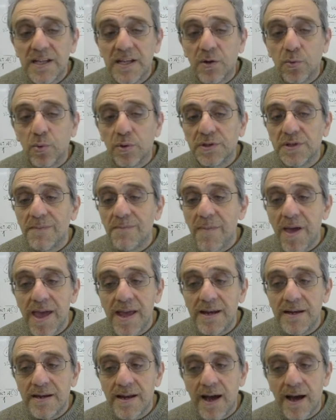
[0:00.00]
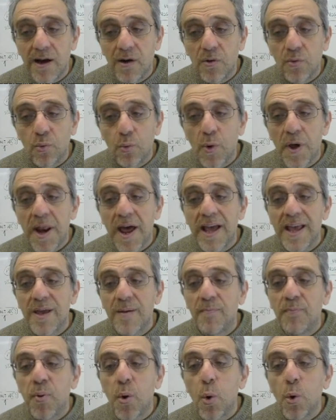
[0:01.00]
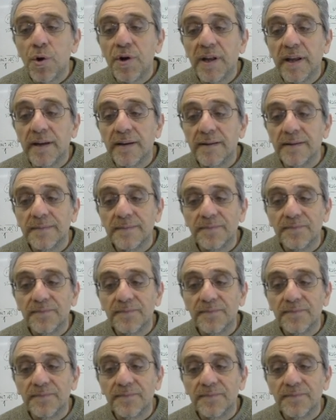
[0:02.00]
equal to main now when I import it